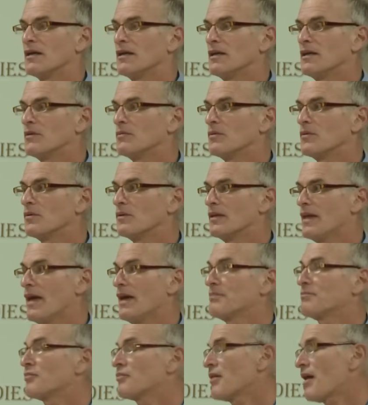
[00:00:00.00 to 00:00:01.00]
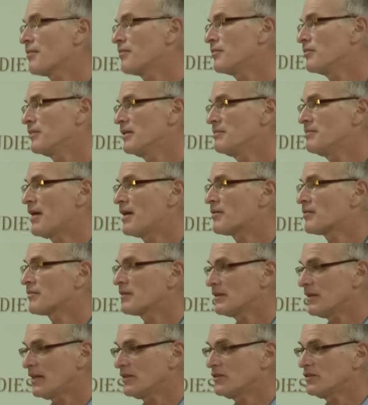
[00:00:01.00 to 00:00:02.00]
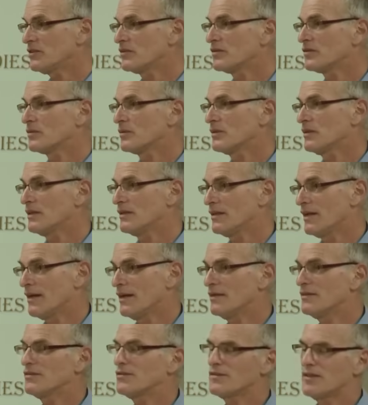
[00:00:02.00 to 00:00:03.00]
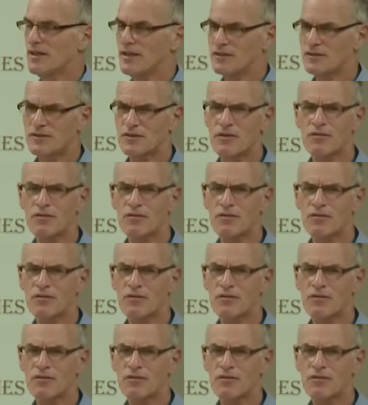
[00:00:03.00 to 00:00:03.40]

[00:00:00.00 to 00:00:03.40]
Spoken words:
He will get probably better relations with the United States.